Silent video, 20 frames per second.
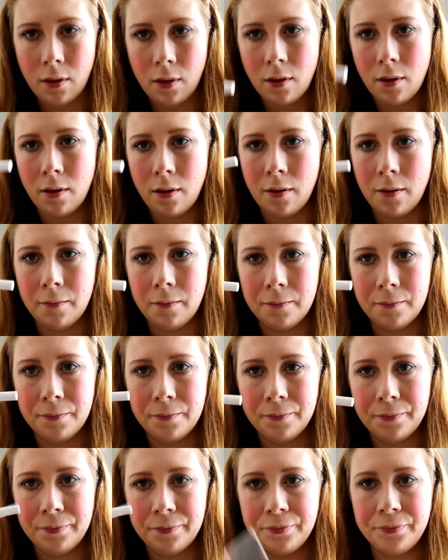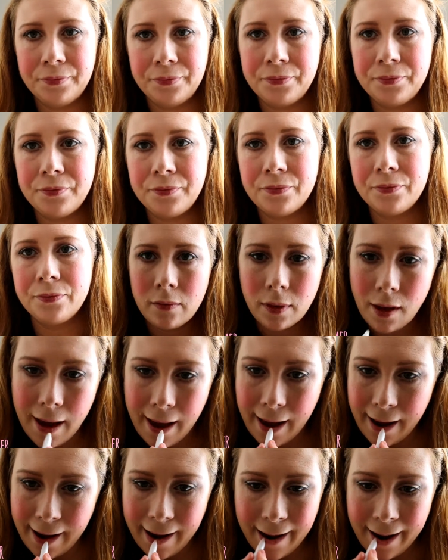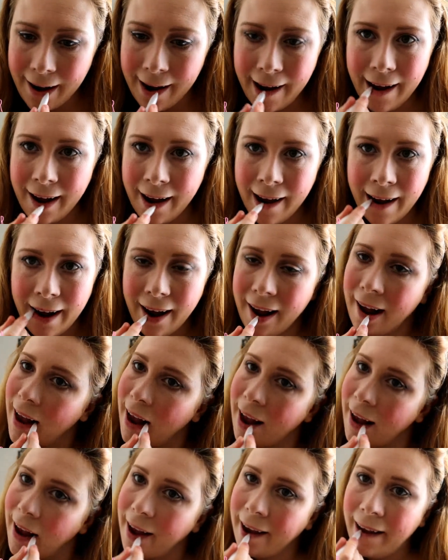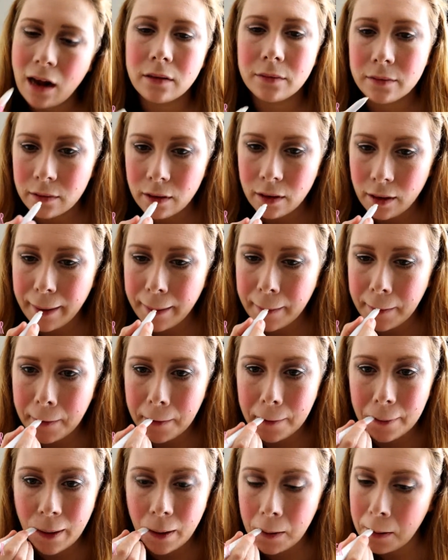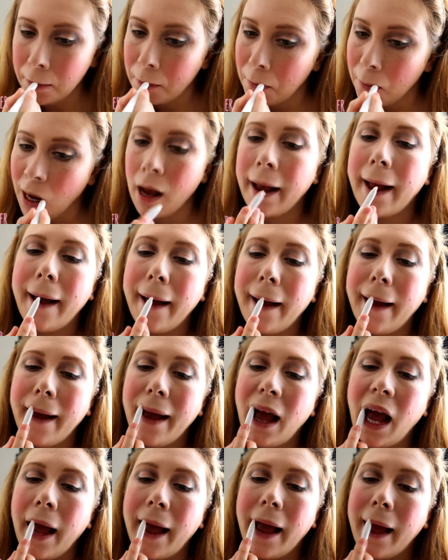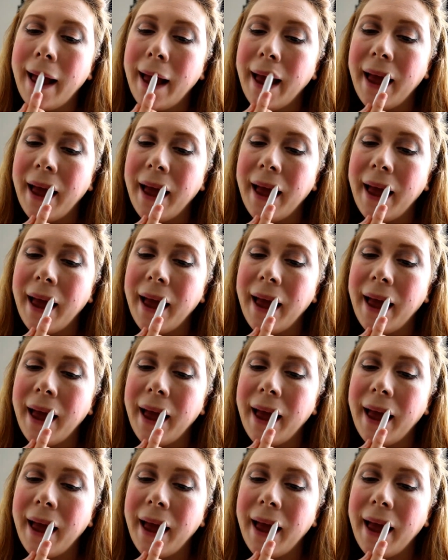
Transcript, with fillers: a little bit more realistic. Now I'm going to prime my lips with the Colourpop Lip Primer.